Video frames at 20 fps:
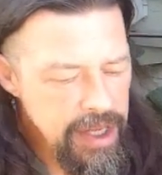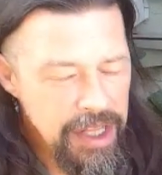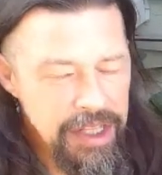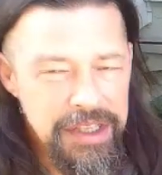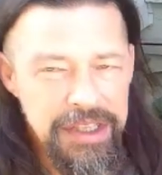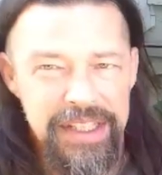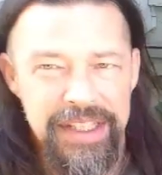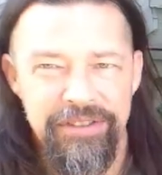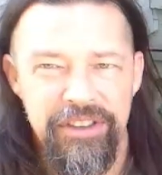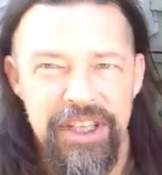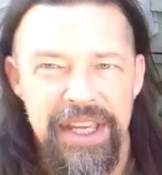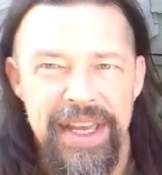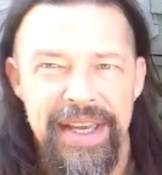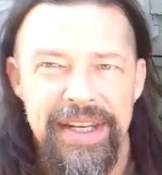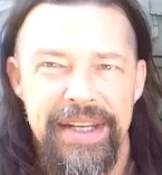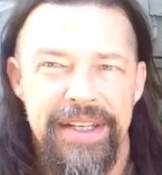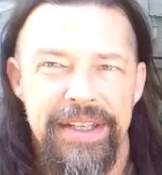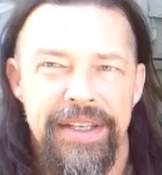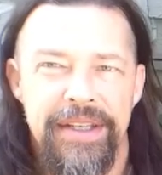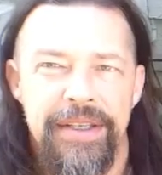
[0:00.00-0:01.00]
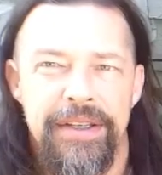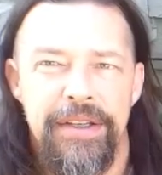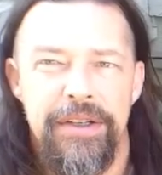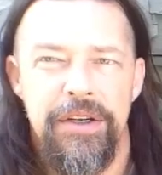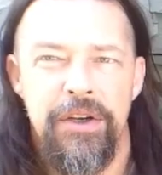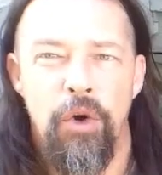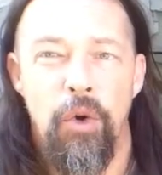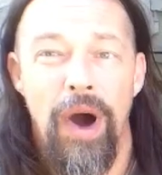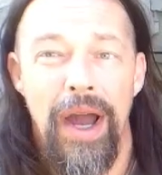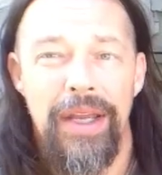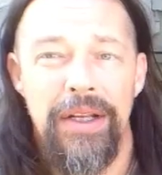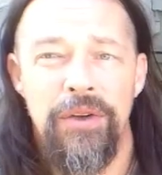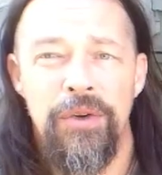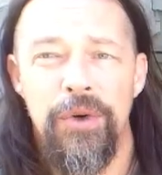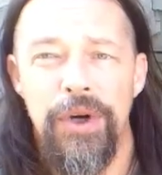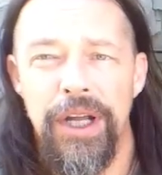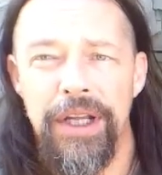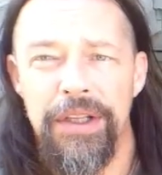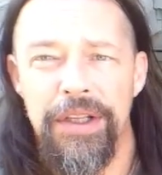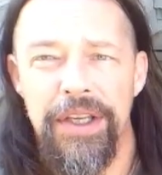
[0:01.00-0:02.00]
alleviated quite
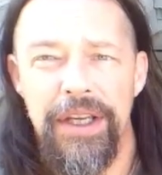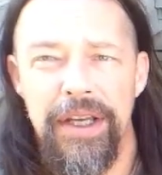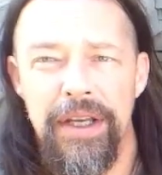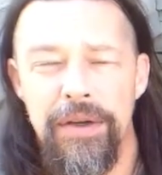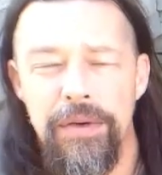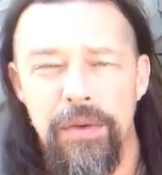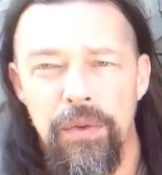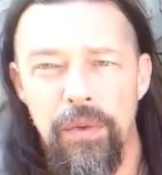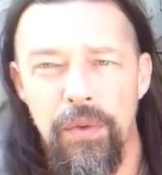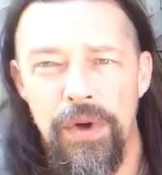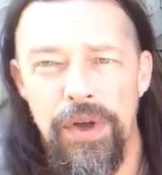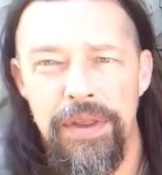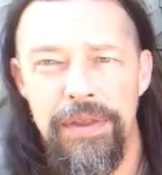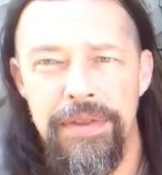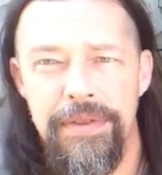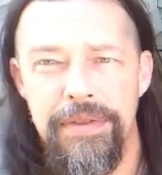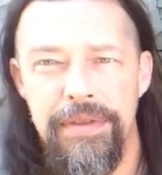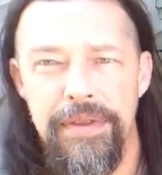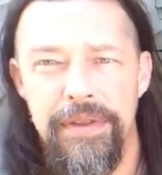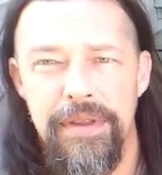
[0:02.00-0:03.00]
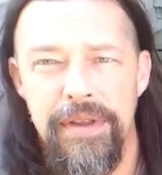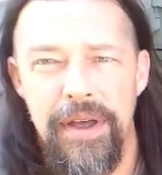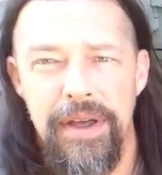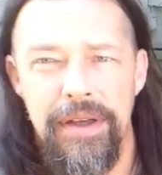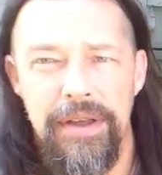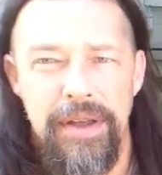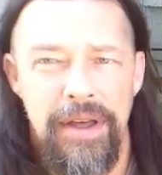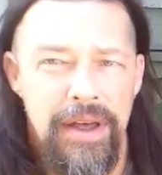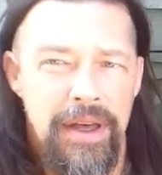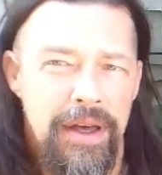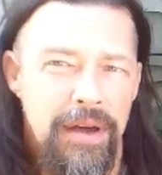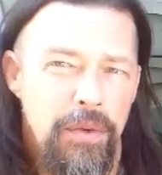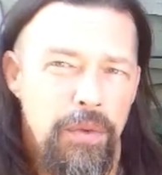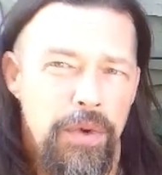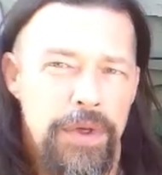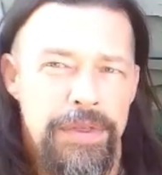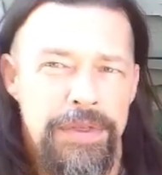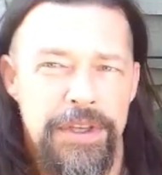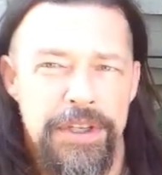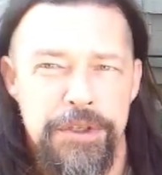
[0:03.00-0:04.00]
quickly with
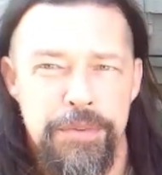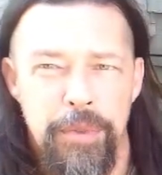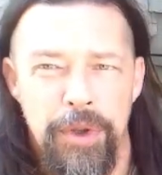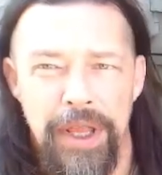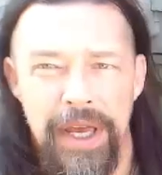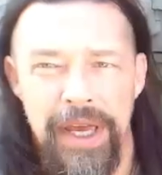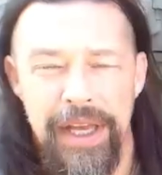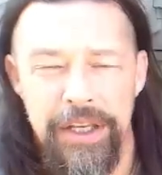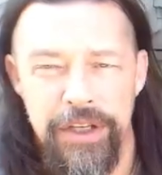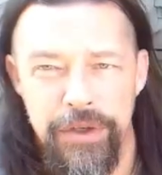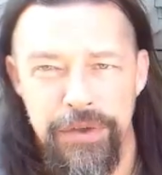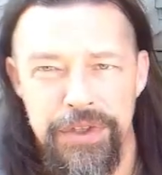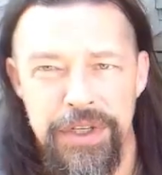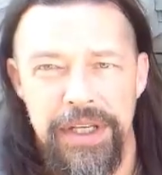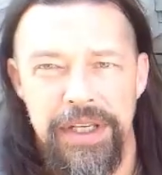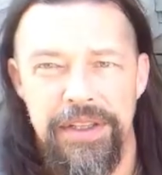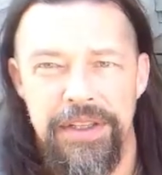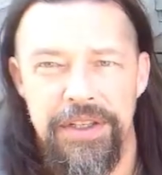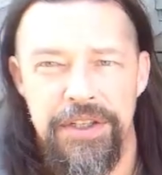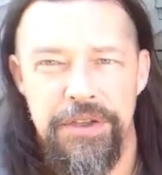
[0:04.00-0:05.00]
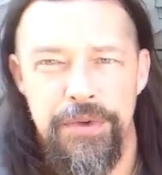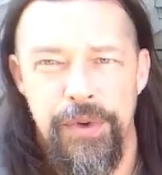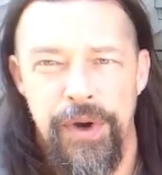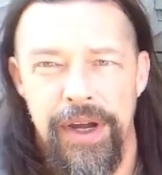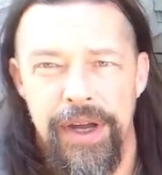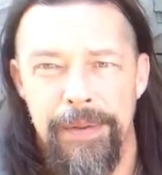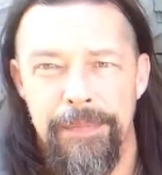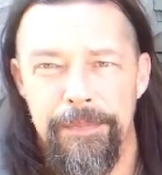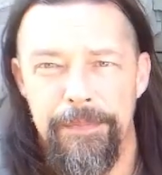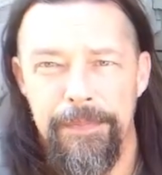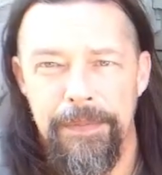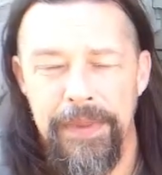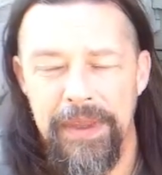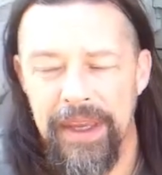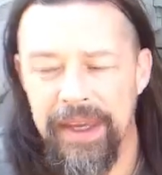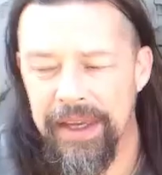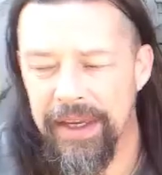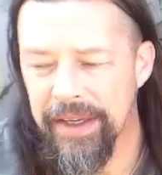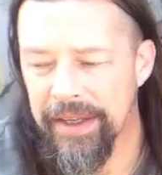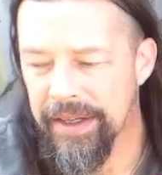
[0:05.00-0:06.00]
this plant, using it this way,
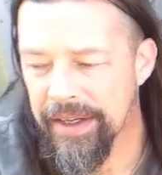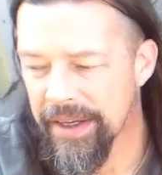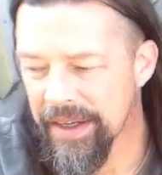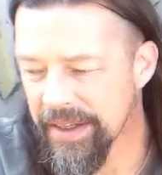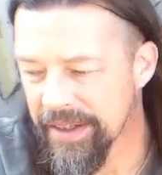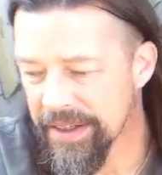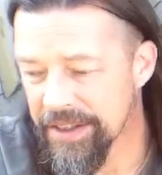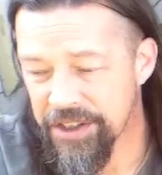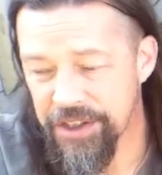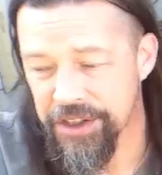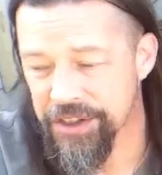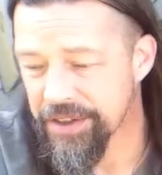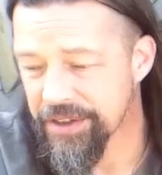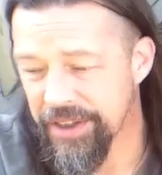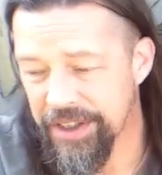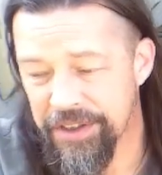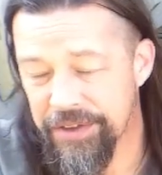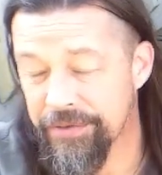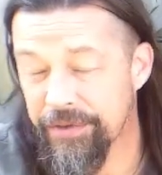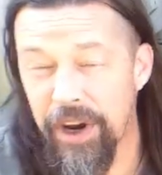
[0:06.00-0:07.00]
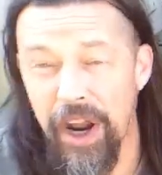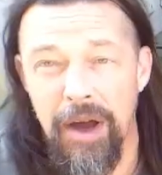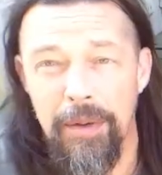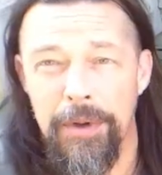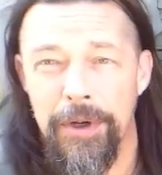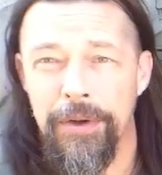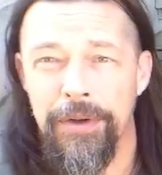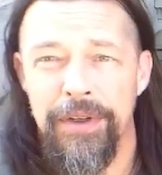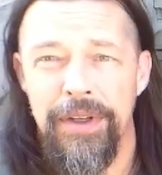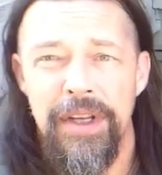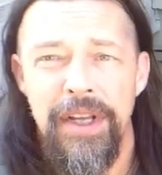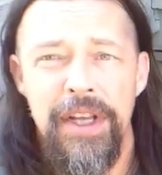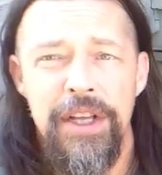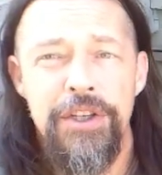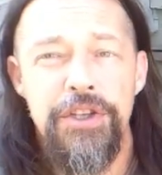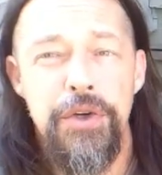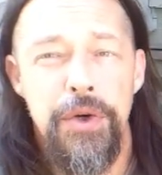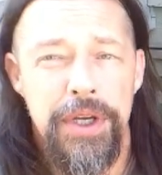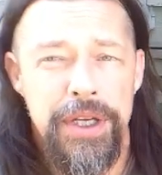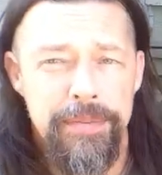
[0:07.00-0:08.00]
and it's phenomenal.
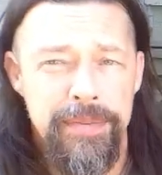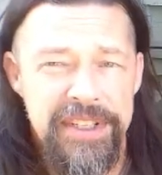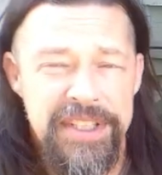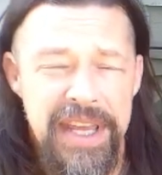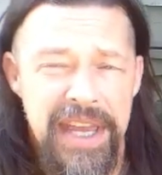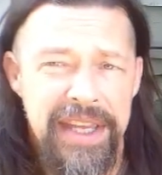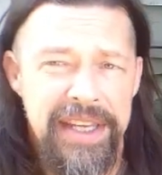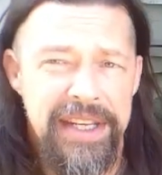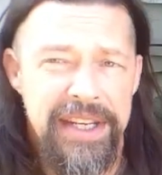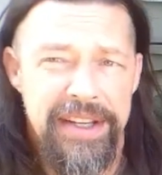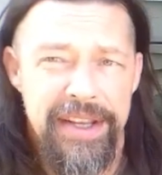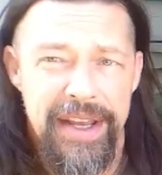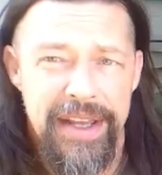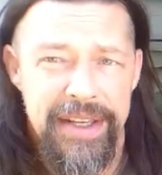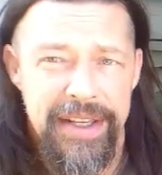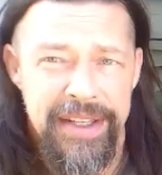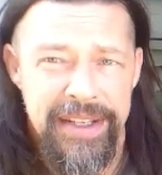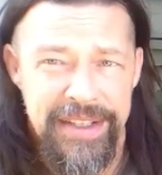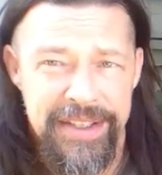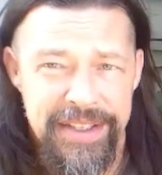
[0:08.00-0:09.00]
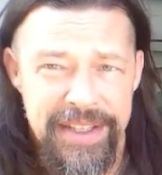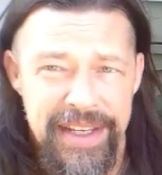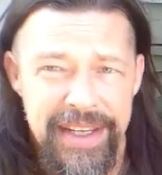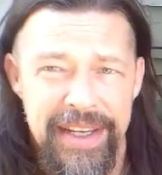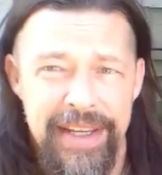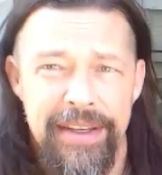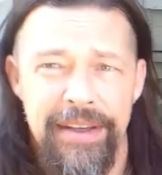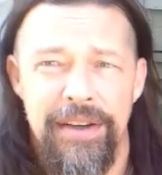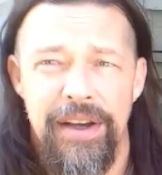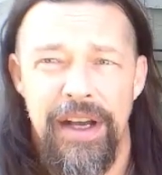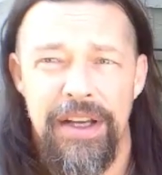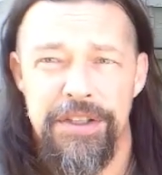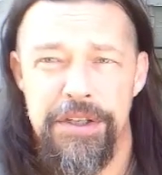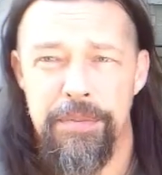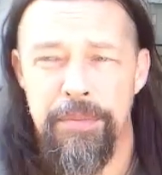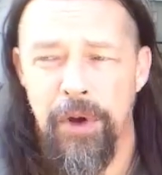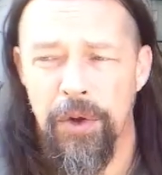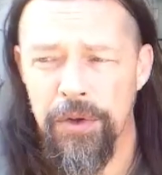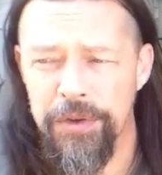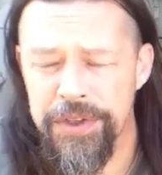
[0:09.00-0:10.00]
So it can be taken in a tea as
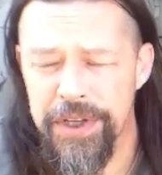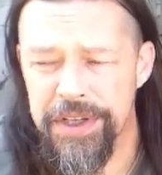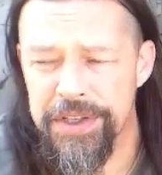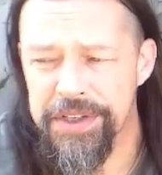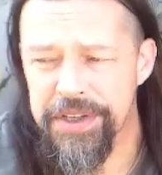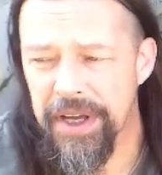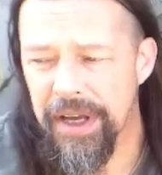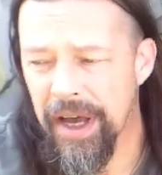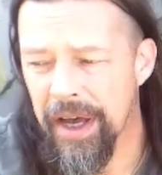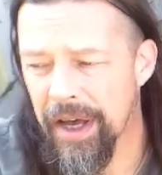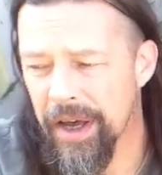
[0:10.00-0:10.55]
a poultice.